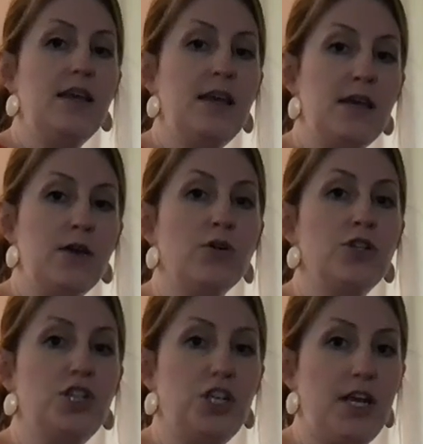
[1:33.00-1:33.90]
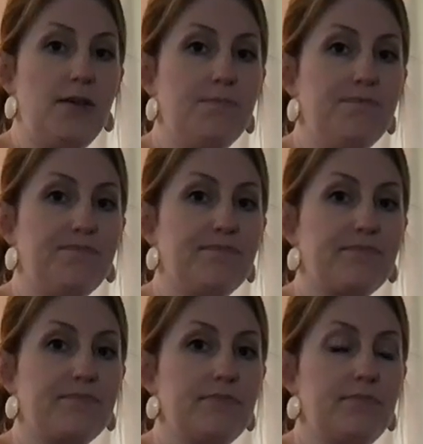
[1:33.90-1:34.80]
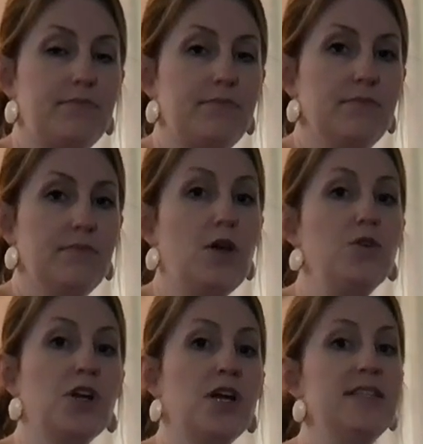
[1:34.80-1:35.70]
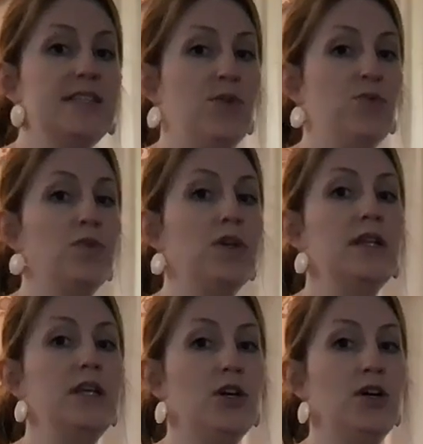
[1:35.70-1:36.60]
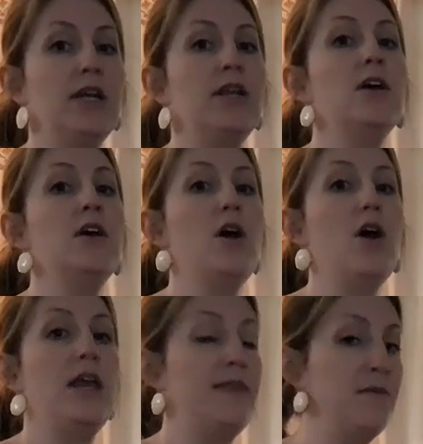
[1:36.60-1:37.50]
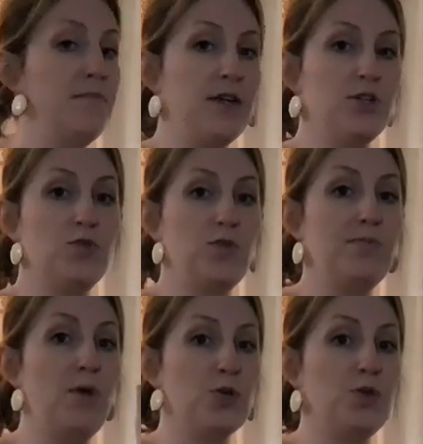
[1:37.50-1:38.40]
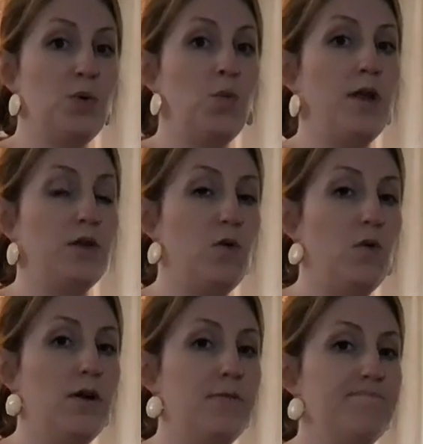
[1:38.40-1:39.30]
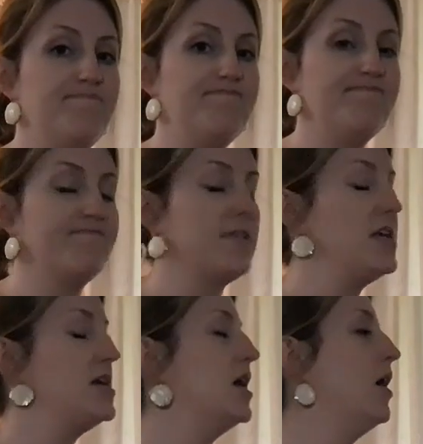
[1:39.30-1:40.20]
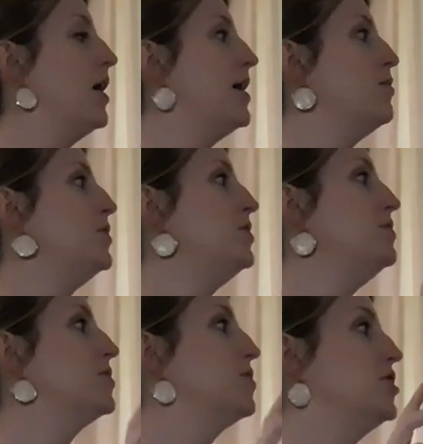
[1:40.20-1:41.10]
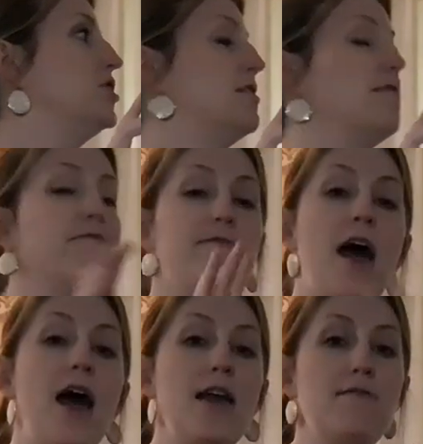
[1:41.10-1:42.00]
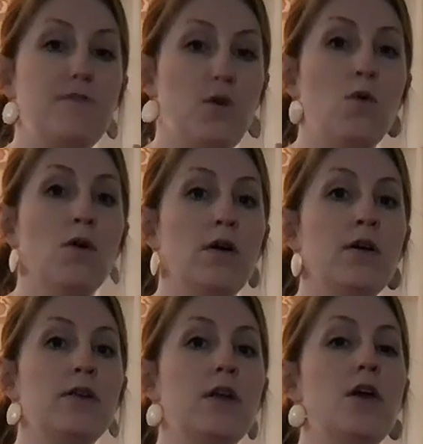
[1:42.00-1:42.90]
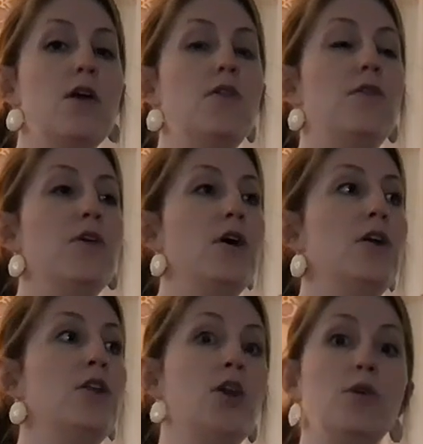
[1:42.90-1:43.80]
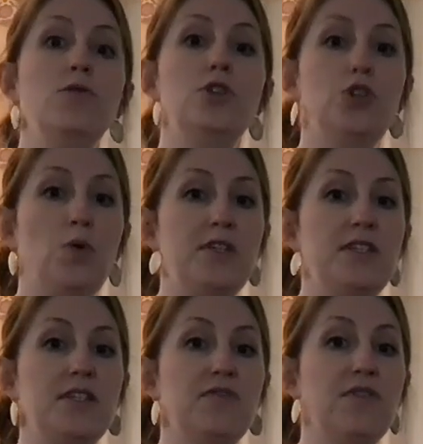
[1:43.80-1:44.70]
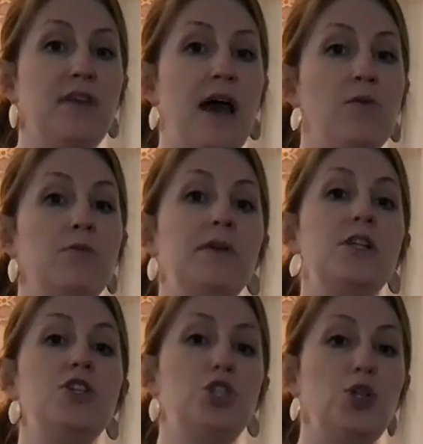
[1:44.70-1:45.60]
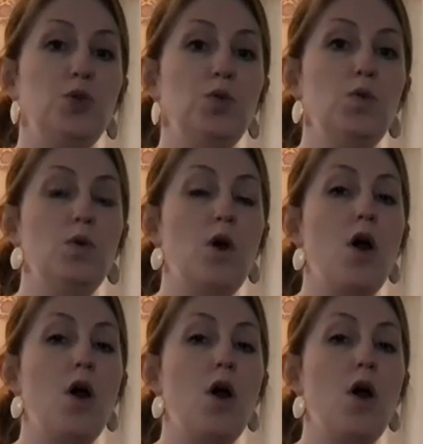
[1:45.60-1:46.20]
E, or G. Those are going to sound really good in the measures marked with the 1 chord. All right, when you switch to the 5 chord, the note choices for that would be 2,